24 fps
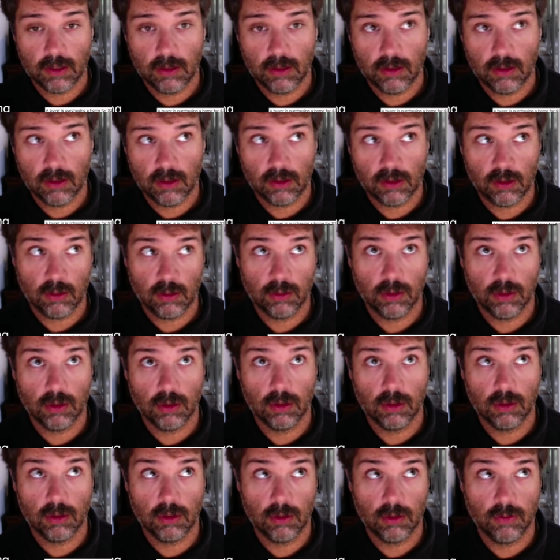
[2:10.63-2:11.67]
October,
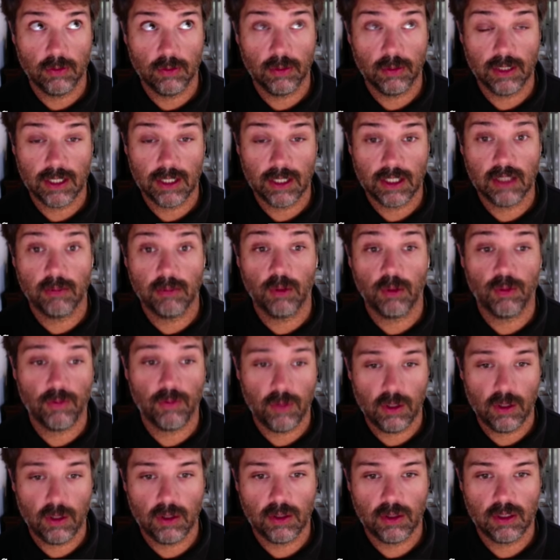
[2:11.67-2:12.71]
November, December
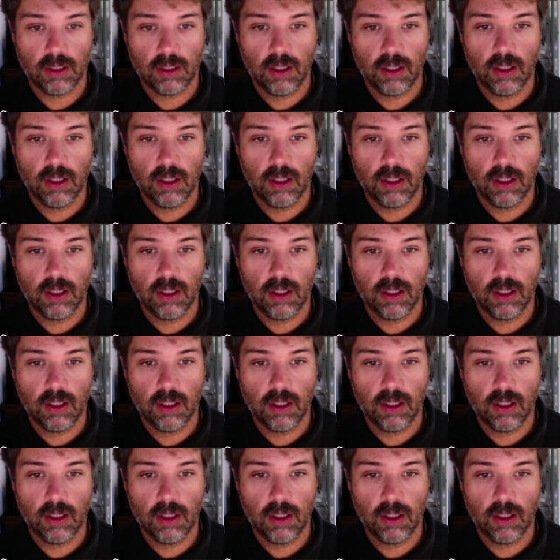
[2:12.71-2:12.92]
1st,